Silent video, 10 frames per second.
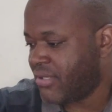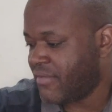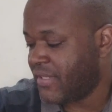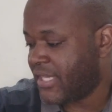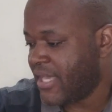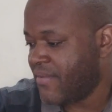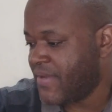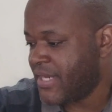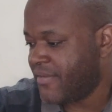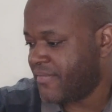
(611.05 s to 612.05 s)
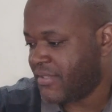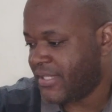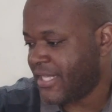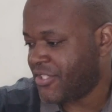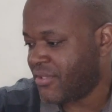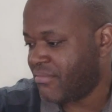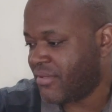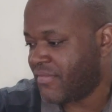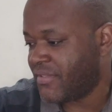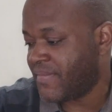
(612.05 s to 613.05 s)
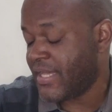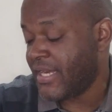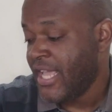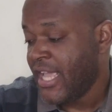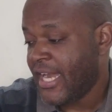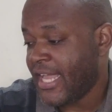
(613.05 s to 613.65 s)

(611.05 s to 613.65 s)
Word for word: Brother came with it, it's Nigerian brothers, man.